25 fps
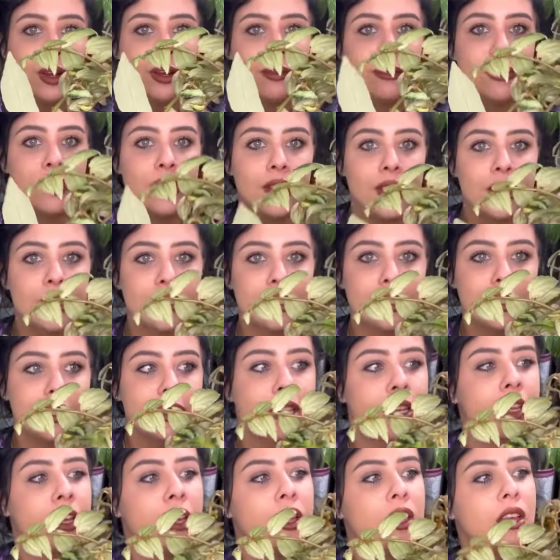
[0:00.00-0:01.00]
of this
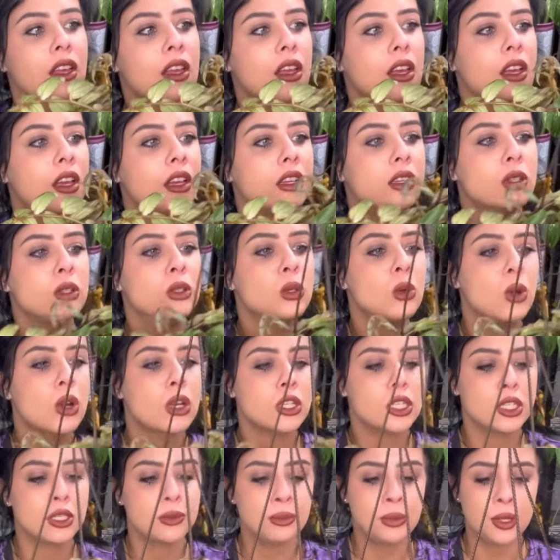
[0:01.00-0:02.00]

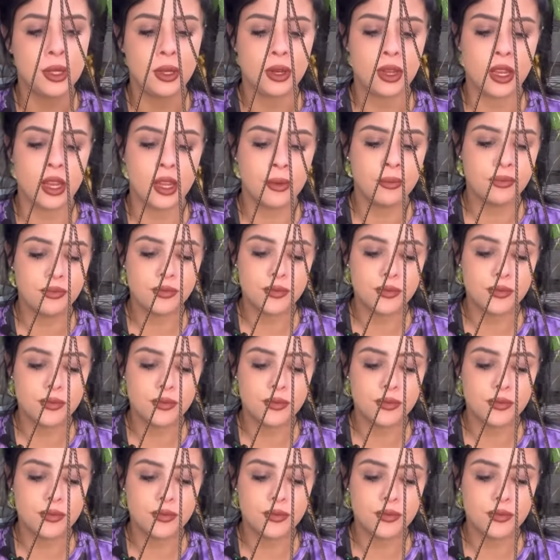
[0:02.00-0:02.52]
gorgeous beauty